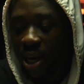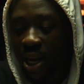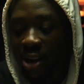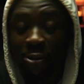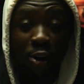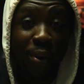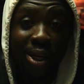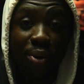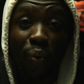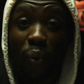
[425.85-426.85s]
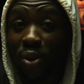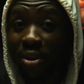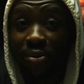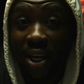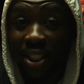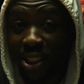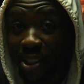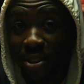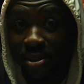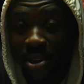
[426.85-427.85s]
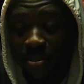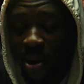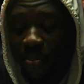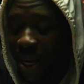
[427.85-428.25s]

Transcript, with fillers: uh, following the rules of traditional cinema.